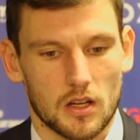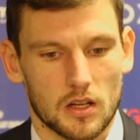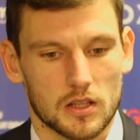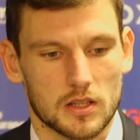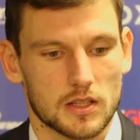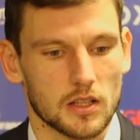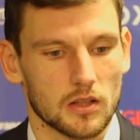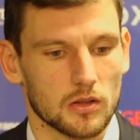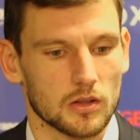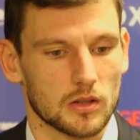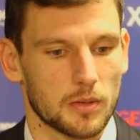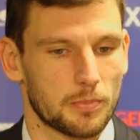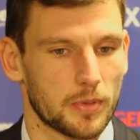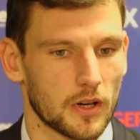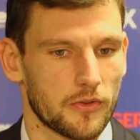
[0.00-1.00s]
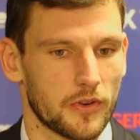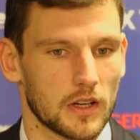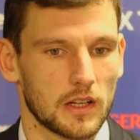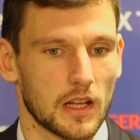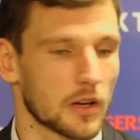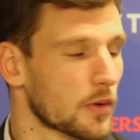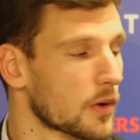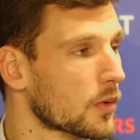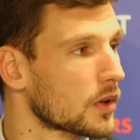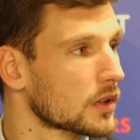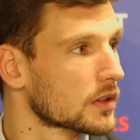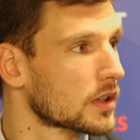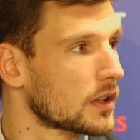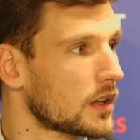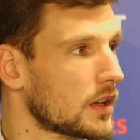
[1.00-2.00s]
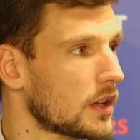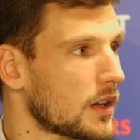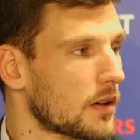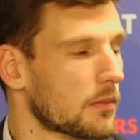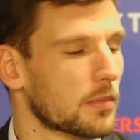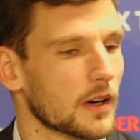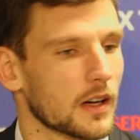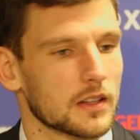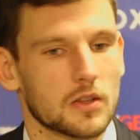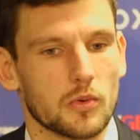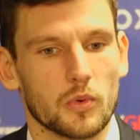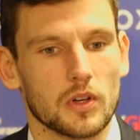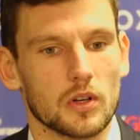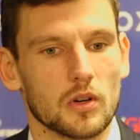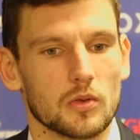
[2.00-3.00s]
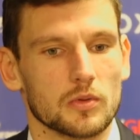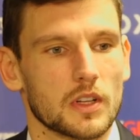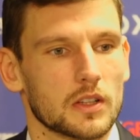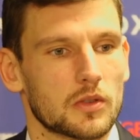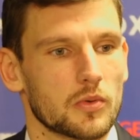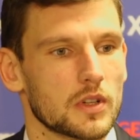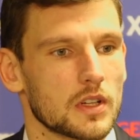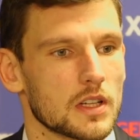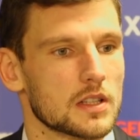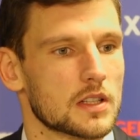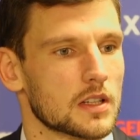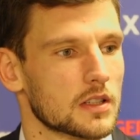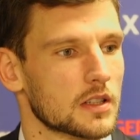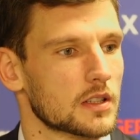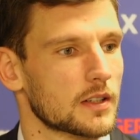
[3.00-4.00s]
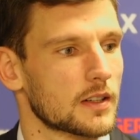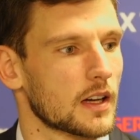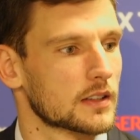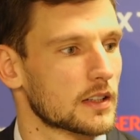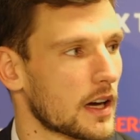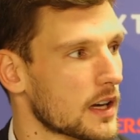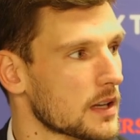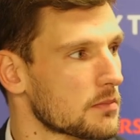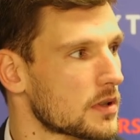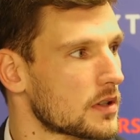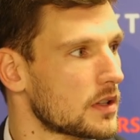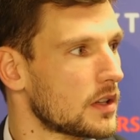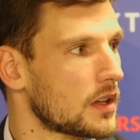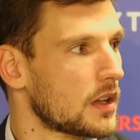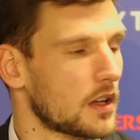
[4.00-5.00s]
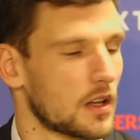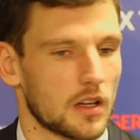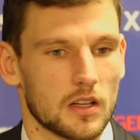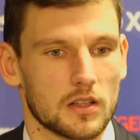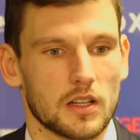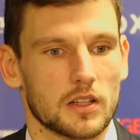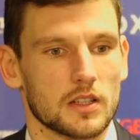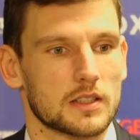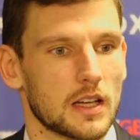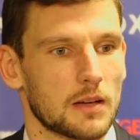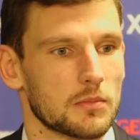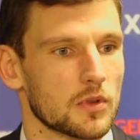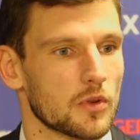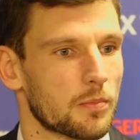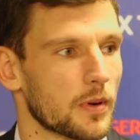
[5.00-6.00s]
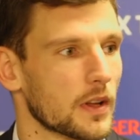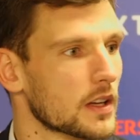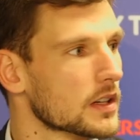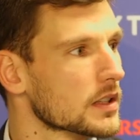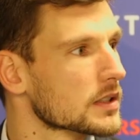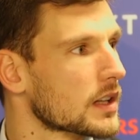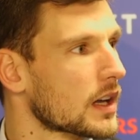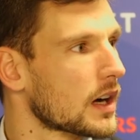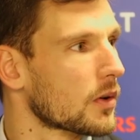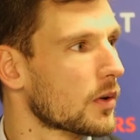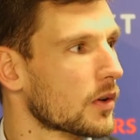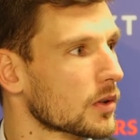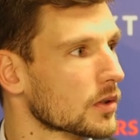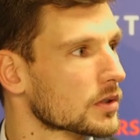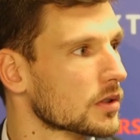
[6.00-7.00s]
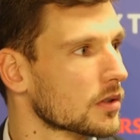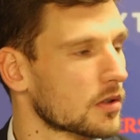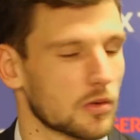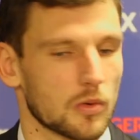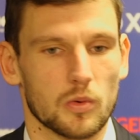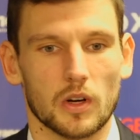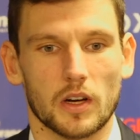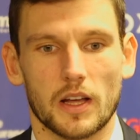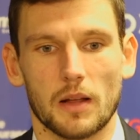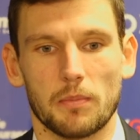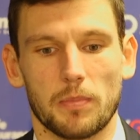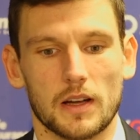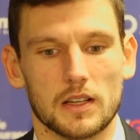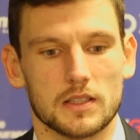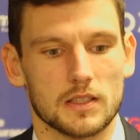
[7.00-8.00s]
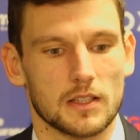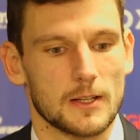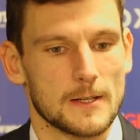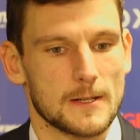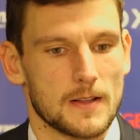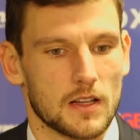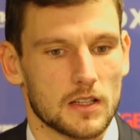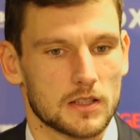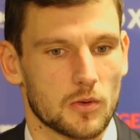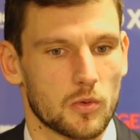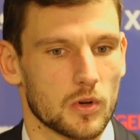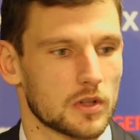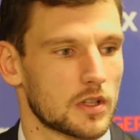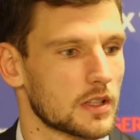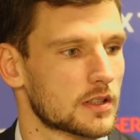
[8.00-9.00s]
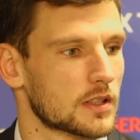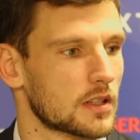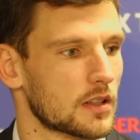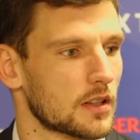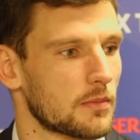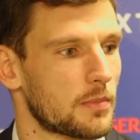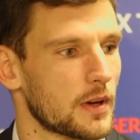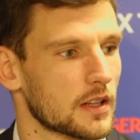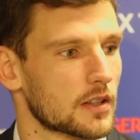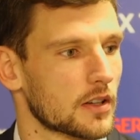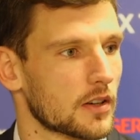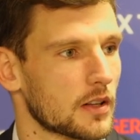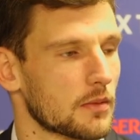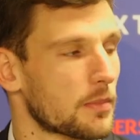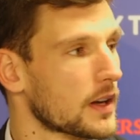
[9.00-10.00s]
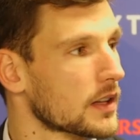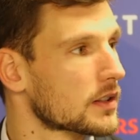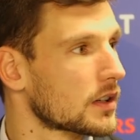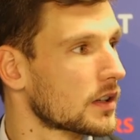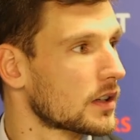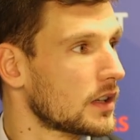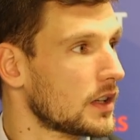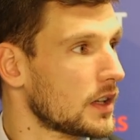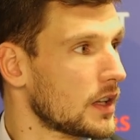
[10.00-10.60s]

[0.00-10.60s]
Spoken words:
It's still not perfect like we want, but we know that we need time. There is some new players now also who will help us. Squad is better and better.